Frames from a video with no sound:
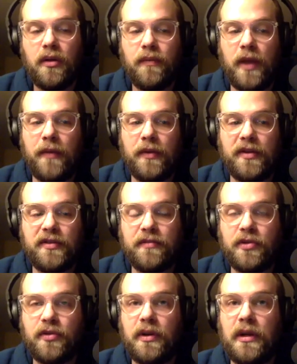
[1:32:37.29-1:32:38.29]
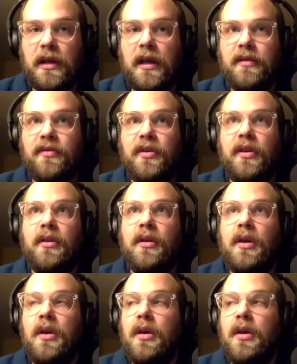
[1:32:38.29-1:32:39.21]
maybe some 2018,